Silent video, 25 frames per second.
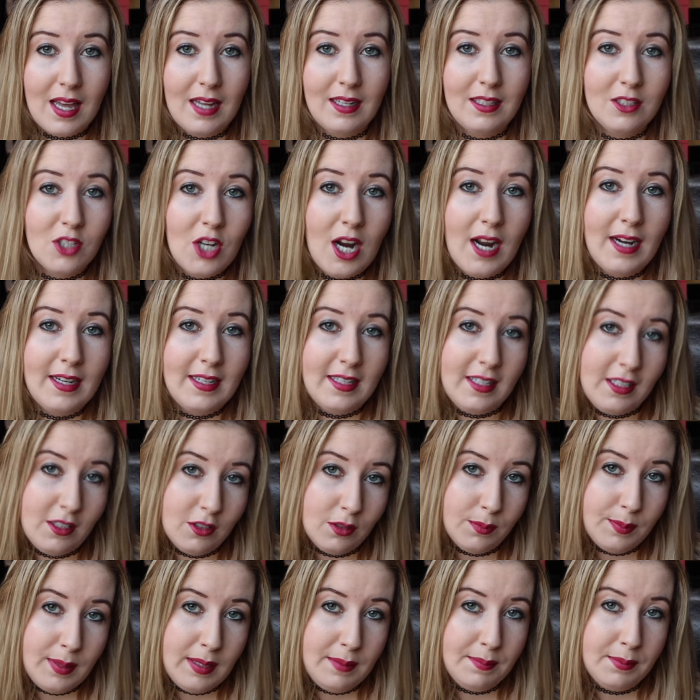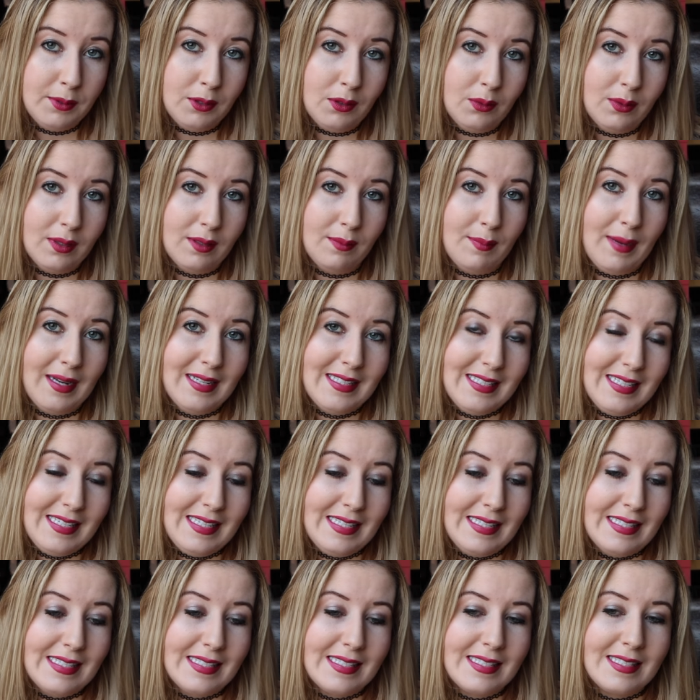and try and heal people with my
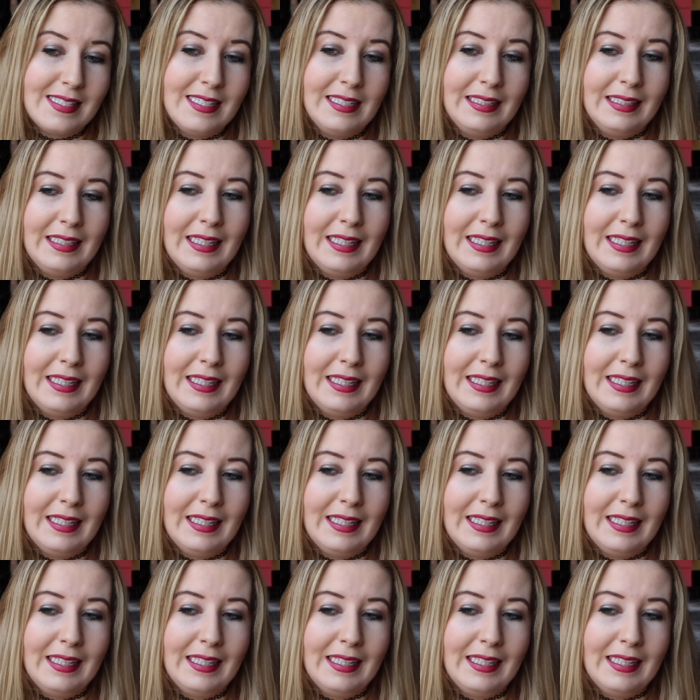teas.